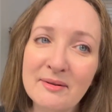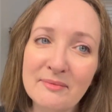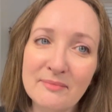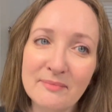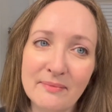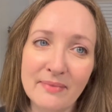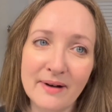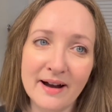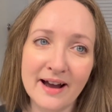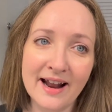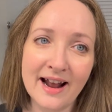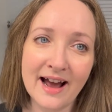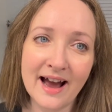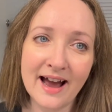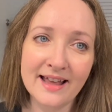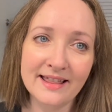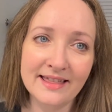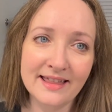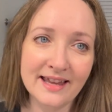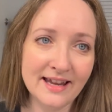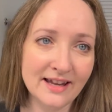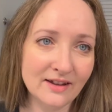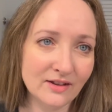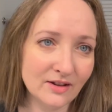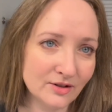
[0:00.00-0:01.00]
but I
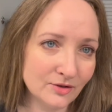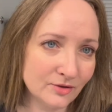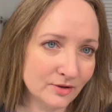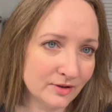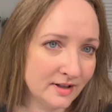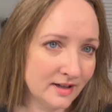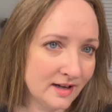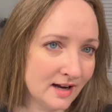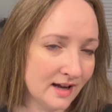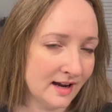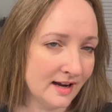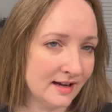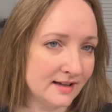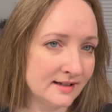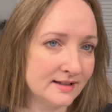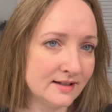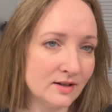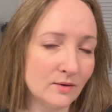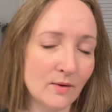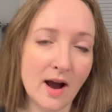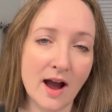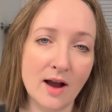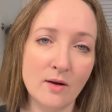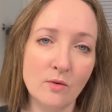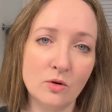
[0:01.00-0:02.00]
think it looks really nice.
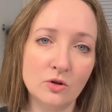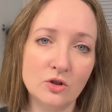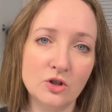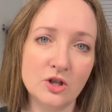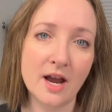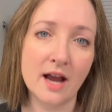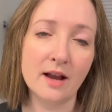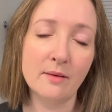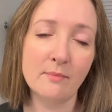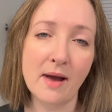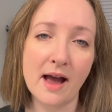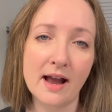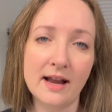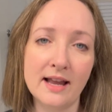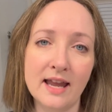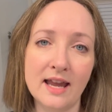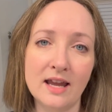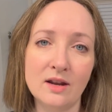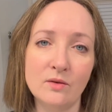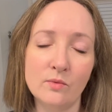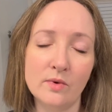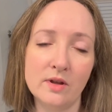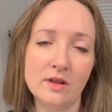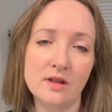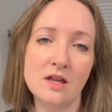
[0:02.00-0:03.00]
So I will check back
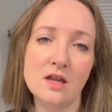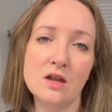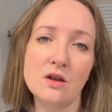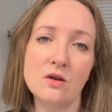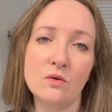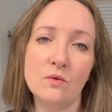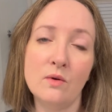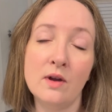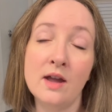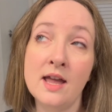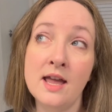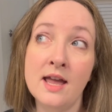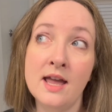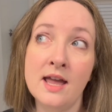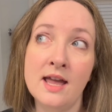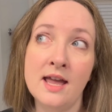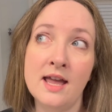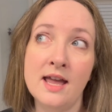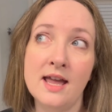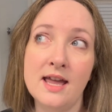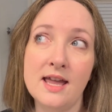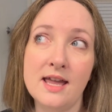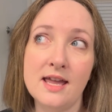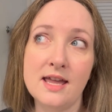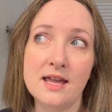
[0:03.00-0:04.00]
in with you
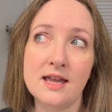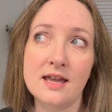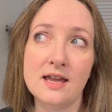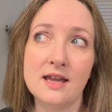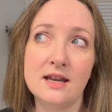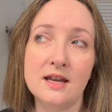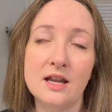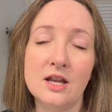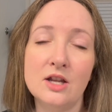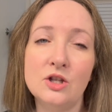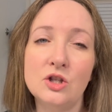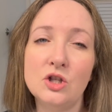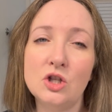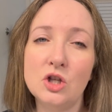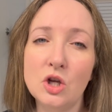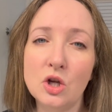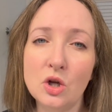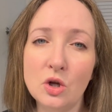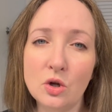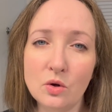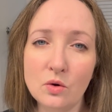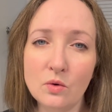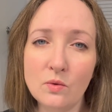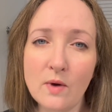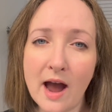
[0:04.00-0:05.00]
in
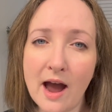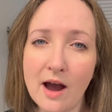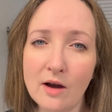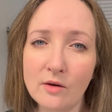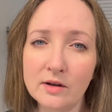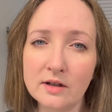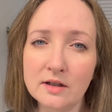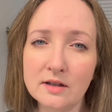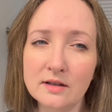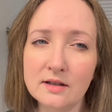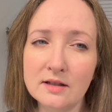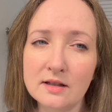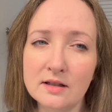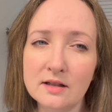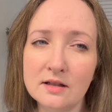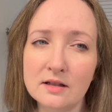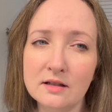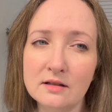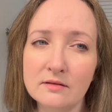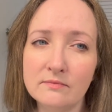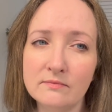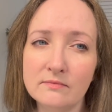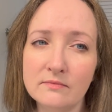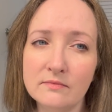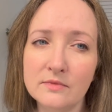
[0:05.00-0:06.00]
two hours,
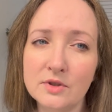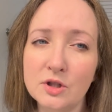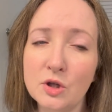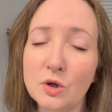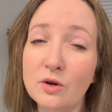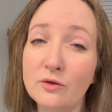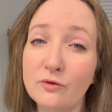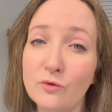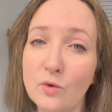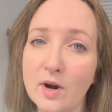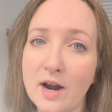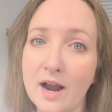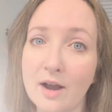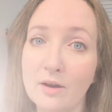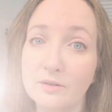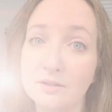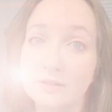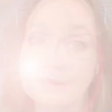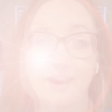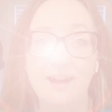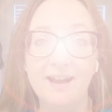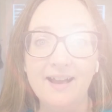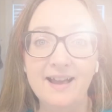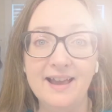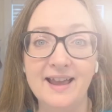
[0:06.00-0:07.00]
two to four hours.
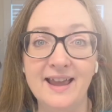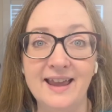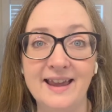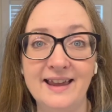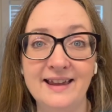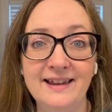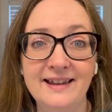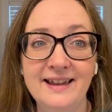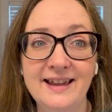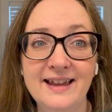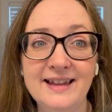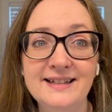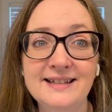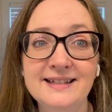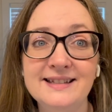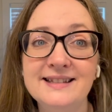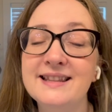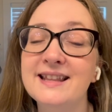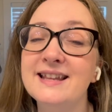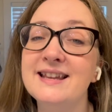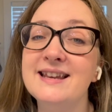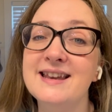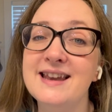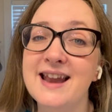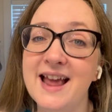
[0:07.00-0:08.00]
Hi, it's
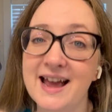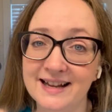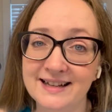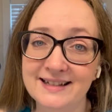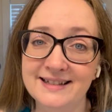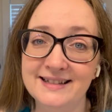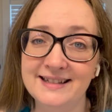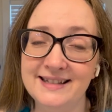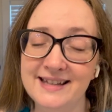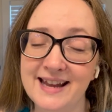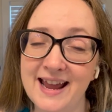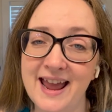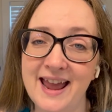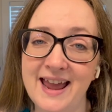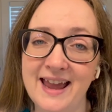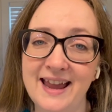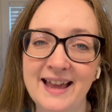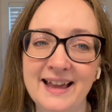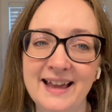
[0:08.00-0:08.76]
the next day.